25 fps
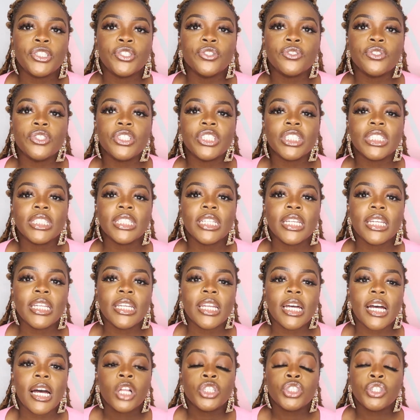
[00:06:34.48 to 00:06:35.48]
You'll just
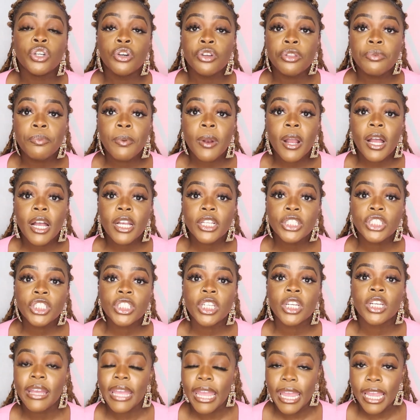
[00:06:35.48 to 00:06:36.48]
need
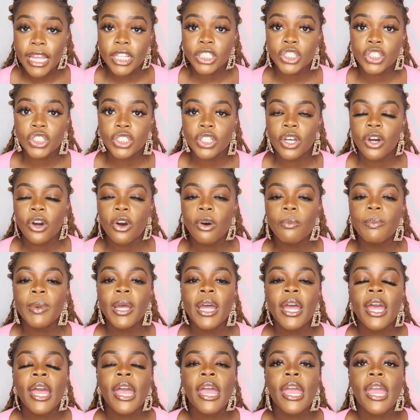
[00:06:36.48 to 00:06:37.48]
toothbrush, hand soap,
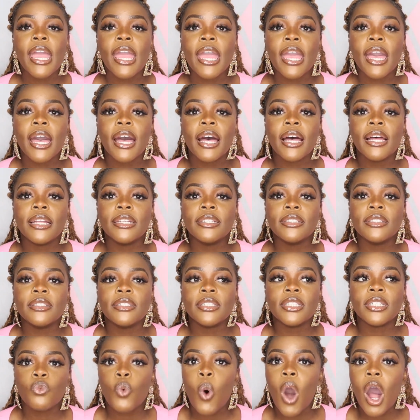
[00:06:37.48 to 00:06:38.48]

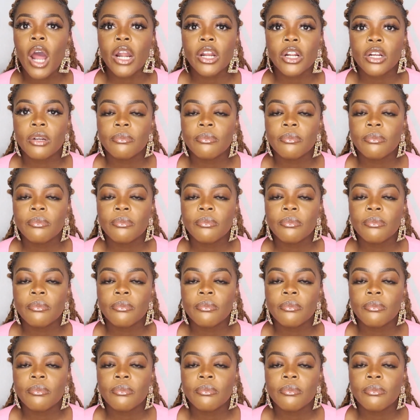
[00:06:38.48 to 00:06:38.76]
and water.